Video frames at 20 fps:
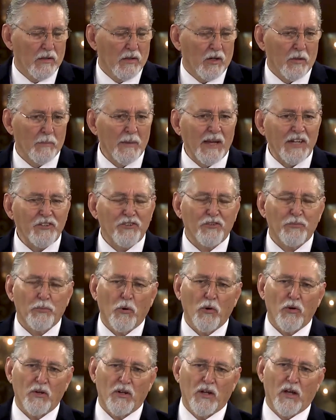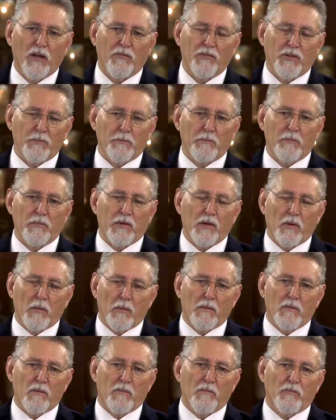are made sport of and
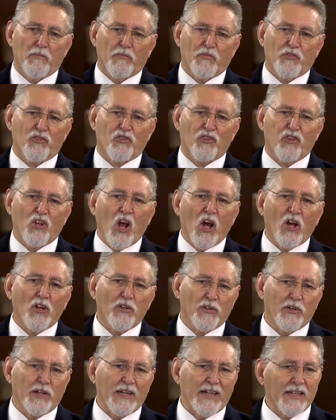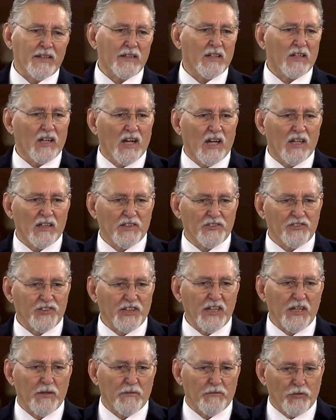slaughtered in the
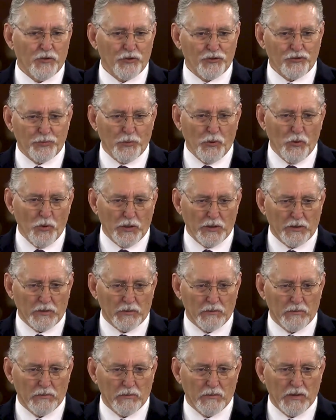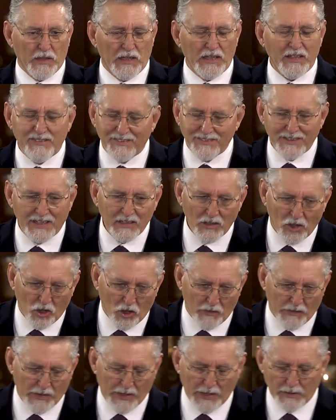Colosseum for sport. He's seen
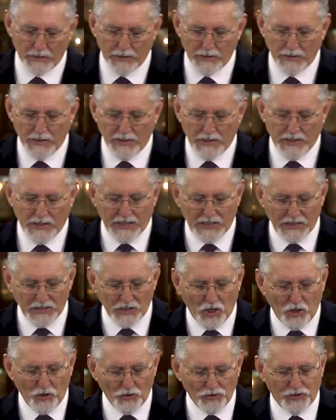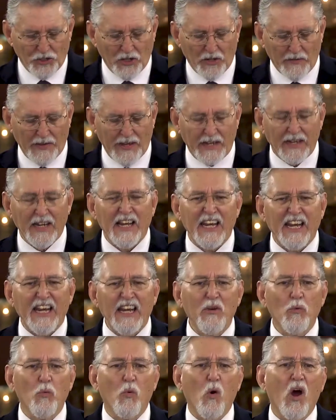all that. He knows all that.
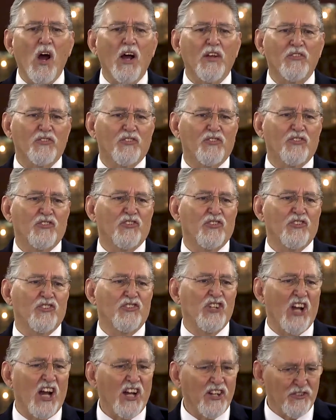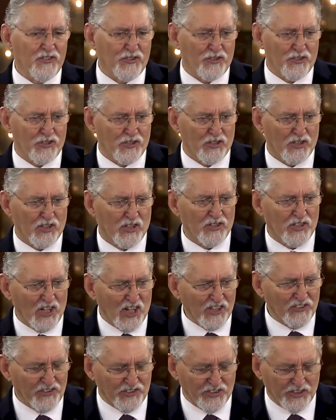He wants judge
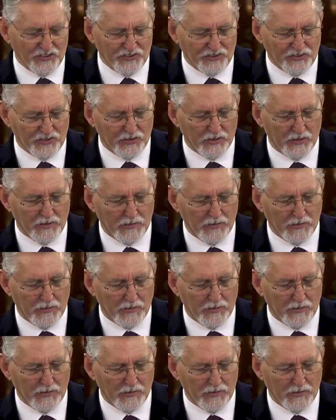justice.